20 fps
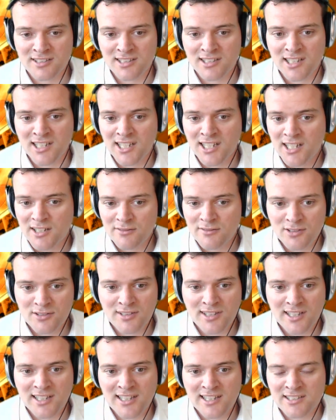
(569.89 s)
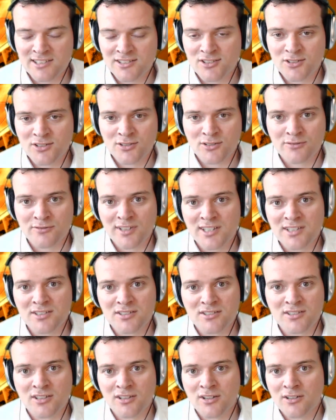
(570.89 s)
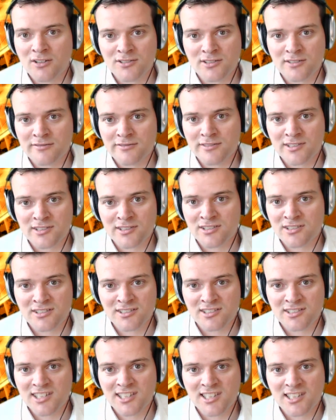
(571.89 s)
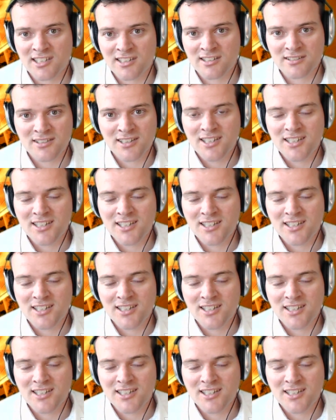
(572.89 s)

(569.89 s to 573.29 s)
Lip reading: And if you take external venture, the odds of us succeeding are